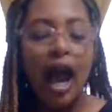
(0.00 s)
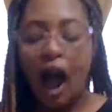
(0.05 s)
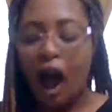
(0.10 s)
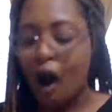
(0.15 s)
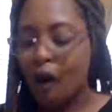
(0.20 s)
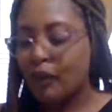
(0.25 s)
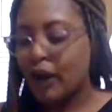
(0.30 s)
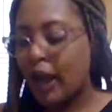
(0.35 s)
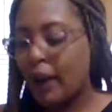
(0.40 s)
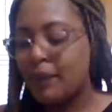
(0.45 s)

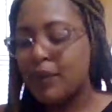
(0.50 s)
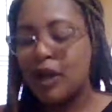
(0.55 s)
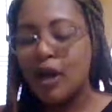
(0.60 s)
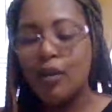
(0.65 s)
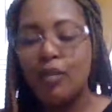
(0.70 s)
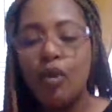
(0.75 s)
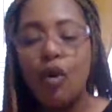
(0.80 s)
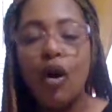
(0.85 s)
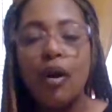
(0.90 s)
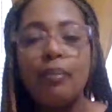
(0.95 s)
Okay, pure
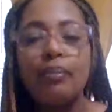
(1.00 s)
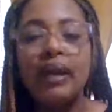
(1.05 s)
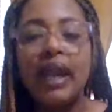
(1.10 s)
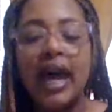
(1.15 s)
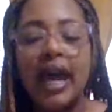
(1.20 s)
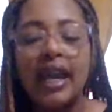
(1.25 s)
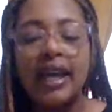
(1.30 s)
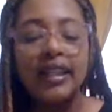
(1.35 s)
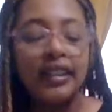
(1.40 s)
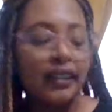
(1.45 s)
point
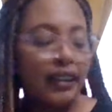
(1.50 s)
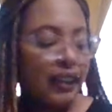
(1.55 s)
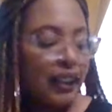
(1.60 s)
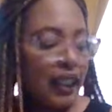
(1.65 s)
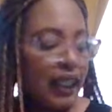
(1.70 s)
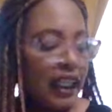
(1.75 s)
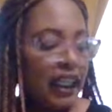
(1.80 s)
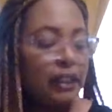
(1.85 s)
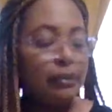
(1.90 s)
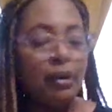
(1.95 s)
blank.
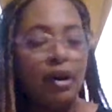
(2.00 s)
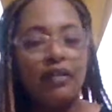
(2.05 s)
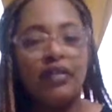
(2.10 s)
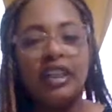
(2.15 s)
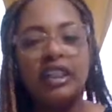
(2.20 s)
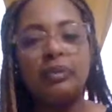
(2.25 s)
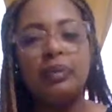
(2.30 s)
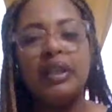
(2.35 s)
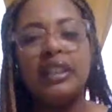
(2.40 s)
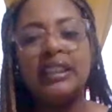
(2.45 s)
These
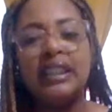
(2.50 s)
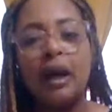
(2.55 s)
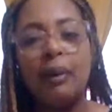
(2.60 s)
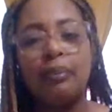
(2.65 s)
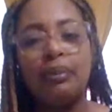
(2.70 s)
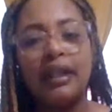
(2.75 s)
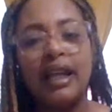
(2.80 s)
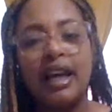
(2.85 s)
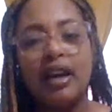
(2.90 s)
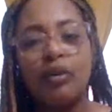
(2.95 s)
motherfuckers better stop
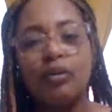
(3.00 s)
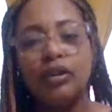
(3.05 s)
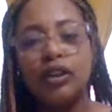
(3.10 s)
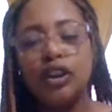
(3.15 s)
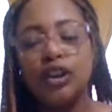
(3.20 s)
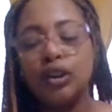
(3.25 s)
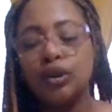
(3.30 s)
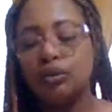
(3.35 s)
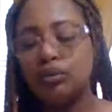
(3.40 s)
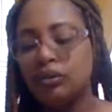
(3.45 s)
playing
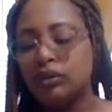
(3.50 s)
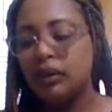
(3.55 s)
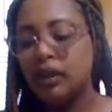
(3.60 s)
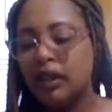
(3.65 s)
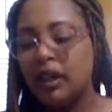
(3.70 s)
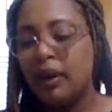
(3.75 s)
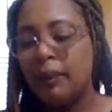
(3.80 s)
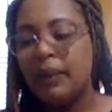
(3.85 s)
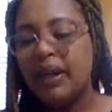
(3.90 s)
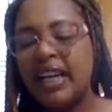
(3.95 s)
with you.
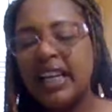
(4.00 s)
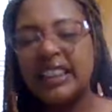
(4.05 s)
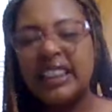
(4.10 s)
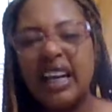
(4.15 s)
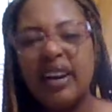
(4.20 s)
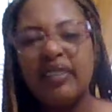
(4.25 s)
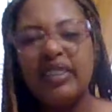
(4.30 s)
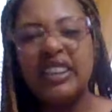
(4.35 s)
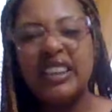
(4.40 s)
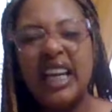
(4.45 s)
Because
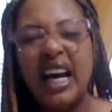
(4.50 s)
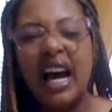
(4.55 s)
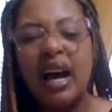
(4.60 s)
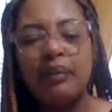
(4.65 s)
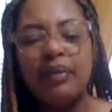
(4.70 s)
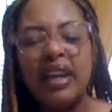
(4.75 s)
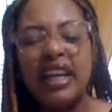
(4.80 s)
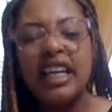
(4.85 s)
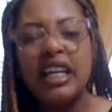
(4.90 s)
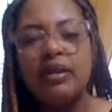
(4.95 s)
every
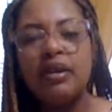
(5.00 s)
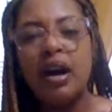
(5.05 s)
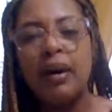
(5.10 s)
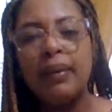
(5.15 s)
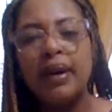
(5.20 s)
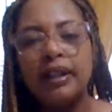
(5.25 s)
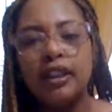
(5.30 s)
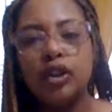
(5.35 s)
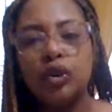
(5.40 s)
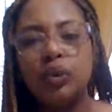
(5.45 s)
time they keep
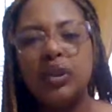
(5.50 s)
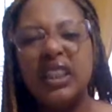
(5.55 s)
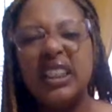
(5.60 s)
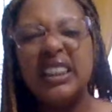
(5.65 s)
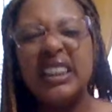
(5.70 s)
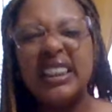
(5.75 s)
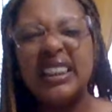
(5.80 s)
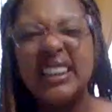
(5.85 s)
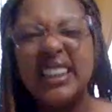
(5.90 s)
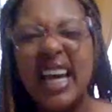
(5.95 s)
coming at you with
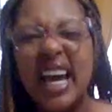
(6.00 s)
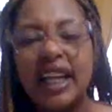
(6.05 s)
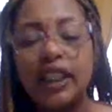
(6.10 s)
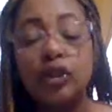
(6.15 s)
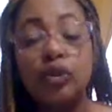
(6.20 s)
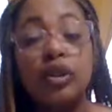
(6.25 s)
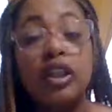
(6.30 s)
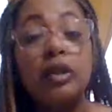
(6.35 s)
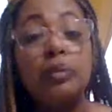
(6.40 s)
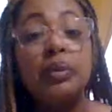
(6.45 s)
these attacks,
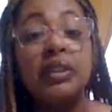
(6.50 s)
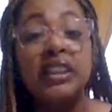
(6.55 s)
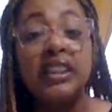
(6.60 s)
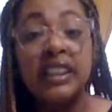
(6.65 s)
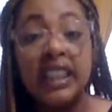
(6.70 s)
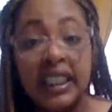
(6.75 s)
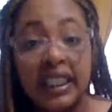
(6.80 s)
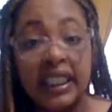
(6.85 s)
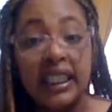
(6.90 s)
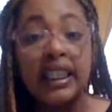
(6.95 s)
you keep
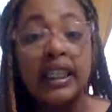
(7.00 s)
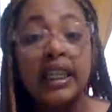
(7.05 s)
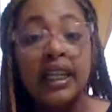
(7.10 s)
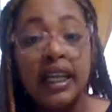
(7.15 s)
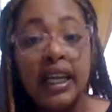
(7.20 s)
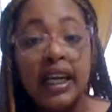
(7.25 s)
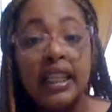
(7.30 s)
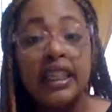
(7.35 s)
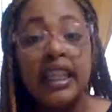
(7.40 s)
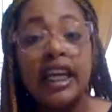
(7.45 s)
ascending.
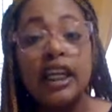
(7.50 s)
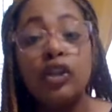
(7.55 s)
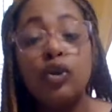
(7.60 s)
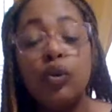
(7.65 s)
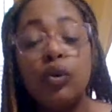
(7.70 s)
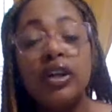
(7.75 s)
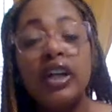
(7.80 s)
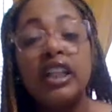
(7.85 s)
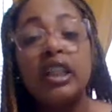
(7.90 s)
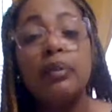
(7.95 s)
They ain't
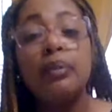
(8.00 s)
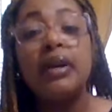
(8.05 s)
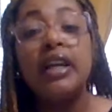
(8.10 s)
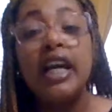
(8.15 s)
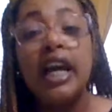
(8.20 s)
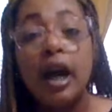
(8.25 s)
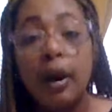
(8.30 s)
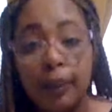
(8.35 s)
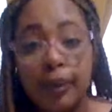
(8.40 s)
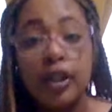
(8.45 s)
doing nothing but
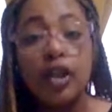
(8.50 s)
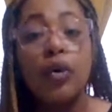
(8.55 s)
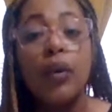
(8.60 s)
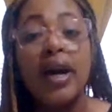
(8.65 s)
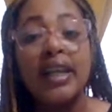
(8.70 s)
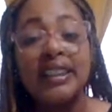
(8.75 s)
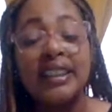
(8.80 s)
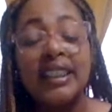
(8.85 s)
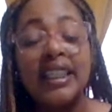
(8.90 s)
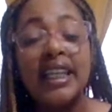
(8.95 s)
helping your
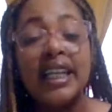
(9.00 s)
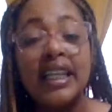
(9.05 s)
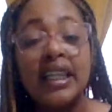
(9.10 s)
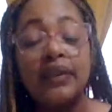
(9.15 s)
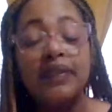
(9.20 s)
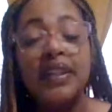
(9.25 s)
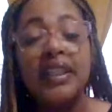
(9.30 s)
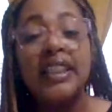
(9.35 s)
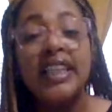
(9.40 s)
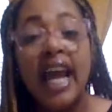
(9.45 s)
ass at the end
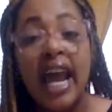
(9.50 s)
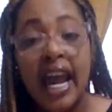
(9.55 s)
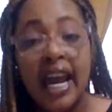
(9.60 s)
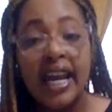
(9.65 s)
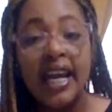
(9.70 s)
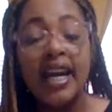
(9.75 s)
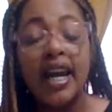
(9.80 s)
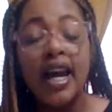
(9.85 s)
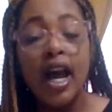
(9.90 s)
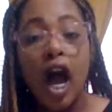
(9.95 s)
of the day.
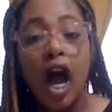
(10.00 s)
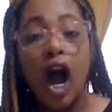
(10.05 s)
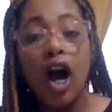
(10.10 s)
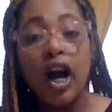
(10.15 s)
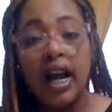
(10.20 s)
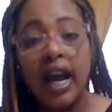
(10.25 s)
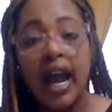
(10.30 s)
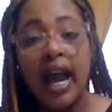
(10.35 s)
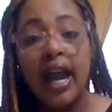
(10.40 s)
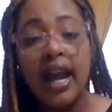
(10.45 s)

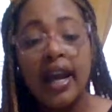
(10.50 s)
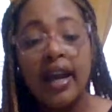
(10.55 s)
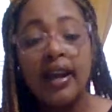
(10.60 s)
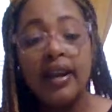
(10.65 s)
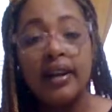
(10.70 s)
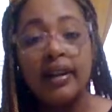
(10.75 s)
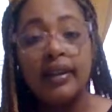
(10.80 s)
Okay?